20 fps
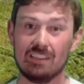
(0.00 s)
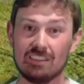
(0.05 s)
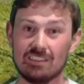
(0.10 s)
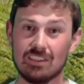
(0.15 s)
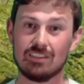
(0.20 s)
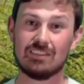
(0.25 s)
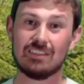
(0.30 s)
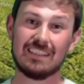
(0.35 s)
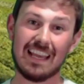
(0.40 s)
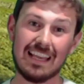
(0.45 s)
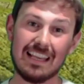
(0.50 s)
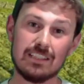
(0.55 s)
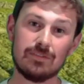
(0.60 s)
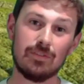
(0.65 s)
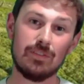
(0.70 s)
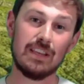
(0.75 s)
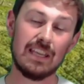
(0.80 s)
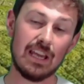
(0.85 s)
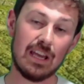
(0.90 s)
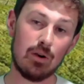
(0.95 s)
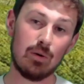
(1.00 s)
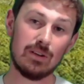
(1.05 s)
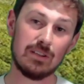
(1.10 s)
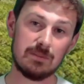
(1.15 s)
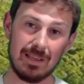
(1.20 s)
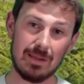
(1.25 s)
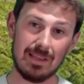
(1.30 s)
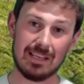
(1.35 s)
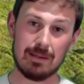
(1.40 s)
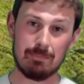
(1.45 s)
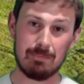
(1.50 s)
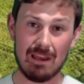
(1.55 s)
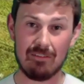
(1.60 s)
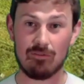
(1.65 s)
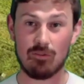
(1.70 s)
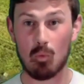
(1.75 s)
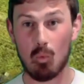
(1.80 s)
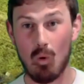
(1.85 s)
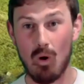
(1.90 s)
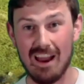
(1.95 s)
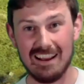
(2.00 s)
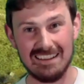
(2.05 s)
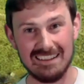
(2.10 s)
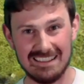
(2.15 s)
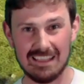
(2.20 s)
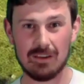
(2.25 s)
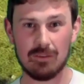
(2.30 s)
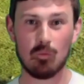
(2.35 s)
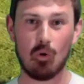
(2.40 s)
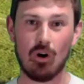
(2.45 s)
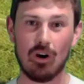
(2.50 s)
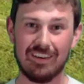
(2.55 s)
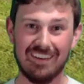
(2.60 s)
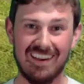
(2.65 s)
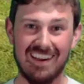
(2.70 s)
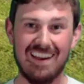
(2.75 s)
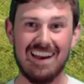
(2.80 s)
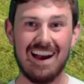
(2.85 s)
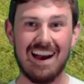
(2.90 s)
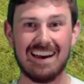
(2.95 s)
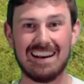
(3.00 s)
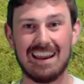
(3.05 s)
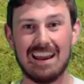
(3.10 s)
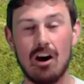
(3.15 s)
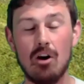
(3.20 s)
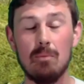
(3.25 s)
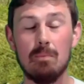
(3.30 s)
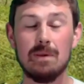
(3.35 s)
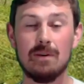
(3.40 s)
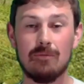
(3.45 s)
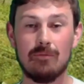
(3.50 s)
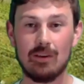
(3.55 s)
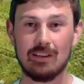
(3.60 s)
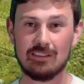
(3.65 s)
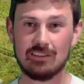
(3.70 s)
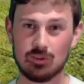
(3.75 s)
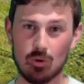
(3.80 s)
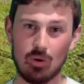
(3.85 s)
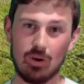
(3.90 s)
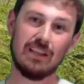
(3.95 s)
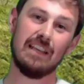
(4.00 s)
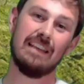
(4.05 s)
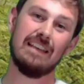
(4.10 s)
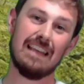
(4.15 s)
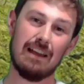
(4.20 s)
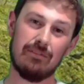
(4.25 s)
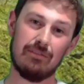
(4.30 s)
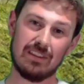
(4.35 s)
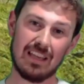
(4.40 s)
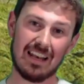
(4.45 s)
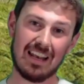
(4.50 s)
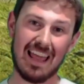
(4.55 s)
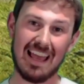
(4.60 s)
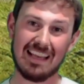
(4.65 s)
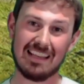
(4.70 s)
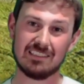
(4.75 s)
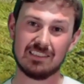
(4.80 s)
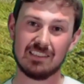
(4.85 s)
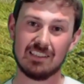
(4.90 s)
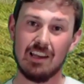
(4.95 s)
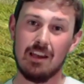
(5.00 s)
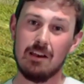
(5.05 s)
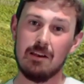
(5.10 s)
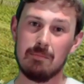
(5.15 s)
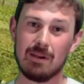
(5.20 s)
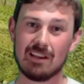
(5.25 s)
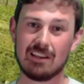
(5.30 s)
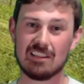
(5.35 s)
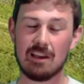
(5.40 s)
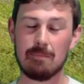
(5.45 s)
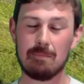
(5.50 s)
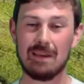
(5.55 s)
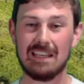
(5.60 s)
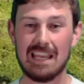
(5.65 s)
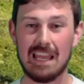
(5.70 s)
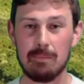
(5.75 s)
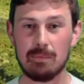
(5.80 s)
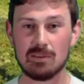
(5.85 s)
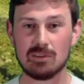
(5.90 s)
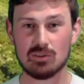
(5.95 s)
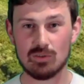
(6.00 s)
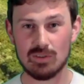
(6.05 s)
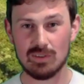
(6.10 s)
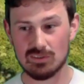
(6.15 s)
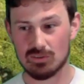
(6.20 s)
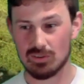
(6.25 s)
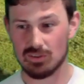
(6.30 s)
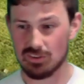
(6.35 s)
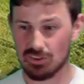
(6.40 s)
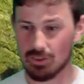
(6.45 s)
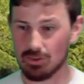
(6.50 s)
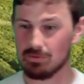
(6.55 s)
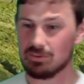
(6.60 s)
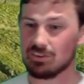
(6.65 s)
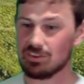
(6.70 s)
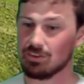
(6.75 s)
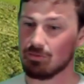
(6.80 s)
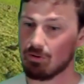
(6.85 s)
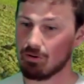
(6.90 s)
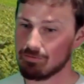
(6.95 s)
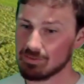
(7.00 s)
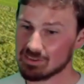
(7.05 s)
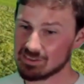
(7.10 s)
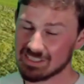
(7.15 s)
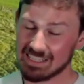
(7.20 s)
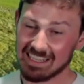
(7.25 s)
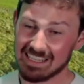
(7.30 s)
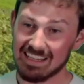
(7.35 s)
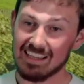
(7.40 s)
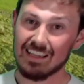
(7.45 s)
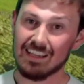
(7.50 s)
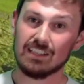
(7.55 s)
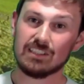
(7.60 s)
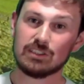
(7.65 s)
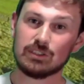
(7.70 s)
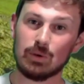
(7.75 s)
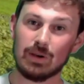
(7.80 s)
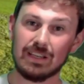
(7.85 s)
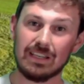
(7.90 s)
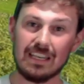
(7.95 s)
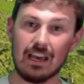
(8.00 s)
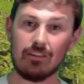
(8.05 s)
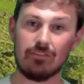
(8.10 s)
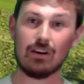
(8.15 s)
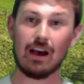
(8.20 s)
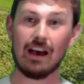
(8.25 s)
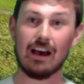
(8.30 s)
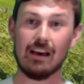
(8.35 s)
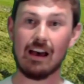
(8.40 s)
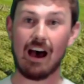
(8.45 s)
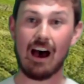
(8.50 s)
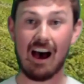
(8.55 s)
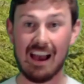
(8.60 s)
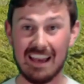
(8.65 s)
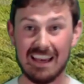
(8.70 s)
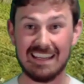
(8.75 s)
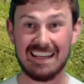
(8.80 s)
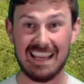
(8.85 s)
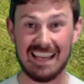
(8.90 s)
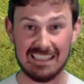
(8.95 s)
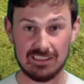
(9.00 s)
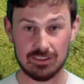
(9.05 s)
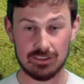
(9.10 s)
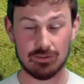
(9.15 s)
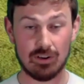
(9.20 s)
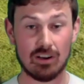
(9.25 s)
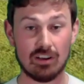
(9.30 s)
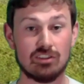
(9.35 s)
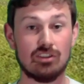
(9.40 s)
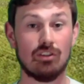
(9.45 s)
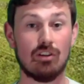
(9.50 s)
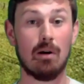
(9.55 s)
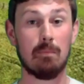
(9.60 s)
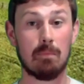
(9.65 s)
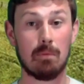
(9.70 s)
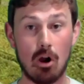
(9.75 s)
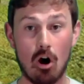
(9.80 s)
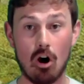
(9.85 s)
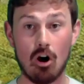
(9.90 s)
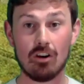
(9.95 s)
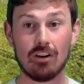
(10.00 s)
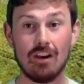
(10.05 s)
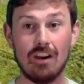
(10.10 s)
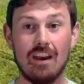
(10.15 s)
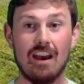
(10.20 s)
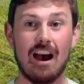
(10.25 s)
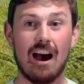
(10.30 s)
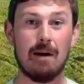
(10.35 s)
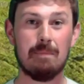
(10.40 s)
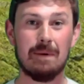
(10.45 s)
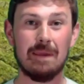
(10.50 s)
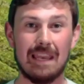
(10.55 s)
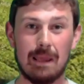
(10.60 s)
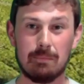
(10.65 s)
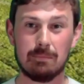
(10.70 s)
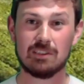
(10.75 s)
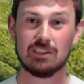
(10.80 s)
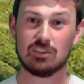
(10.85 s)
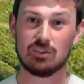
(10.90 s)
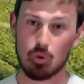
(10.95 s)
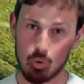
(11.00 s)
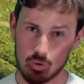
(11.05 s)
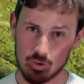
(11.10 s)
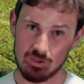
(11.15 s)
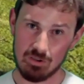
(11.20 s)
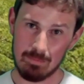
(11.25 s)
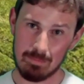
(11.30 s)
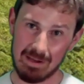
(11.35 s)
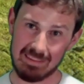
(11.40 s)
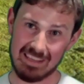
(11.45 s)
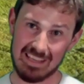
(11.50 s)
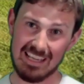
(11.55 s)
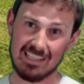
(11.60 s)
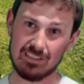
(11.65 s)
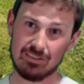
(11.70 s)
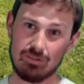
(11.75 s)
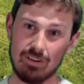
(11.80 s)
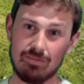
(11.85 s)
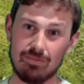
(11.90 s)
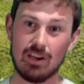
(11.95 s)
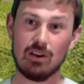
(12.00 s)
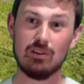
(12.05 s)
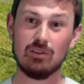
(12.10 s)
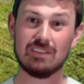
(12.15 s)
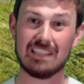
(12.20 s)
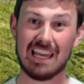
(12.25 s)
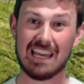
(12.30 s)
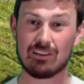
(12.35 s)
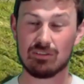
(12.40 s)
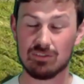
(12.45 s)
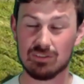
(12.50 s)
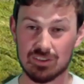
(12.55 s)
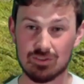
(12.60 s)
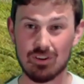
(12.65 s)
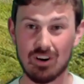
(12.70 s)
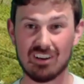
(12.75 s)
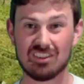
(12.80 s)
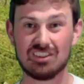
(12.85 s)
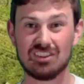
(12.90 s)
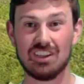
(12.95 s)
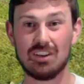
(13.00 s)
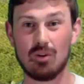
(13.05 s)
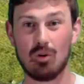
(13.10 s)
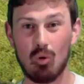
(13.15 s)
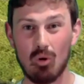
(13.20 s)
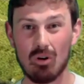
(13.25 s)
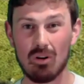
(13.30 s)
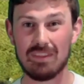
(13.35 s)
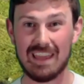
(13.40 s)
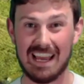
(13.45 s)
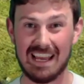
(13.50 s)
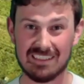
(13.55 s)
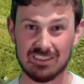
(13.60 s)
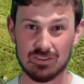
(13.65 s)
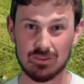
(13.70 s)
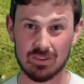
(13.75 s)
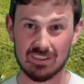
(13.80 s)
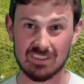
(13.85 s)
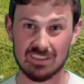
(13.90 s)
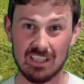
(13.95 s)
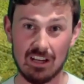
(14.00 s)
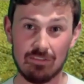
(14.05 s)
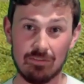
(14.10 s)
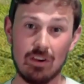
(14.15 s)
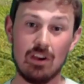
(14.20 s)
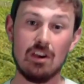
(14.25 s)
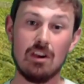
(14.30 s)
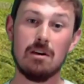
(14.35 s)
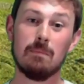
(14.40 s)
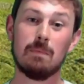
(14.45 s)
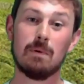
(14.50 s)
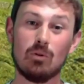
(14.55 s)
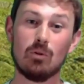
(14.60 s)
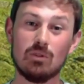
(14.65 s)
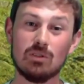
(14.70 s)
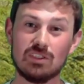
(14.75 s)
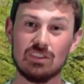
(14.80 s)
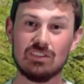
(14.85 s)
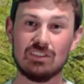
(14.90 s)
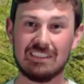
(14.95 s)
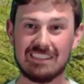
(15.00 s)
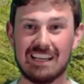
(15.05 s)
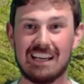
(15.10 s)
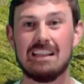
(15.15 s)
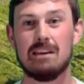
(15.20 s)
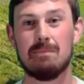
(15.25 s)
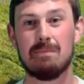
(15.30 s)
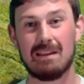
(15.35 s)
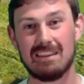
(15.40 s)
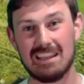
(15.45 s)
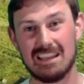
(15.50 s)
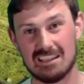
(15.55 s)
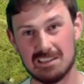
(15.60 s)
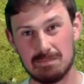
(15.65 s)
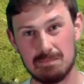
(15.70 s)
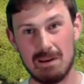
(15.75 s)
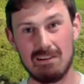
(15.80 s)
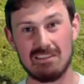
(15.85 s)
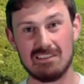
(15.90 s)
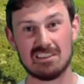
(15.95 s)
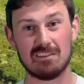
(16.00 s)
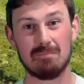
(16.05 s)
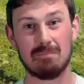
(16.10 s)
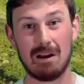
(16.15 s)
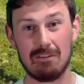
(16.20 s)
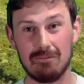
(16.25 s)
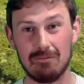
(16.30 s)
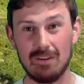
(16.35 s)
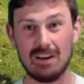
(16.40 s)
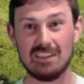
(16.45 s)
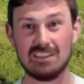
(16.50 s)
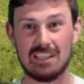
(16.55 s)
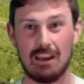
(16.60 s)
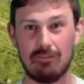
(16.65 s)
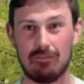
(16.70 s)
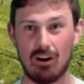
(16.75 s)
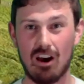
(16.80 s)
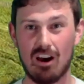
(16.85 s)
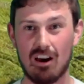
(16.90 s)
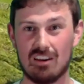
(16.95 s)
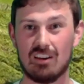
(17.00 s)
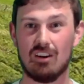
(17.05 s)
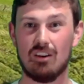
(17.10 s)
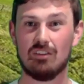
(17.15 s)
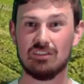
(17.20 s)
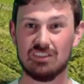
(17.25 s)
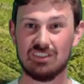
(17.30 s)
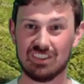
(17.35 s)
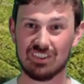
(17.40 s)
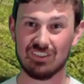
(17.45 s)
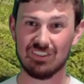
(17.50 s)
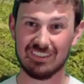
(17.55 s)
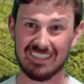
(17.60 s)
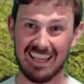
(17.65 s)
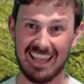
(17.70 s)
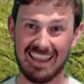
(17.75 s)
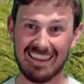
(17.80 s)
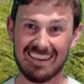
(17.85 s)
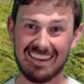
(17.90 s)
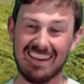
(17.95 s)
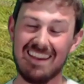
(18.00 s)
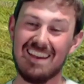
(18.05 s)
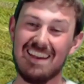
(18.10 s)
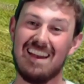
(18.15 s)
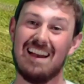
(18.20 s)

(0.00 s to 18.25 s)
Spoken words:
So today's video has been a bit of a winding one, and I hope you've enjoyed it nevertheless, because I've been able to introduce you, obviously, to another Iron Age structure, a Broch. I've been able to talk to you about the history of those, their construction, all of that sort of stuff, but also to tell you about the experience of my first ever archaeological dig.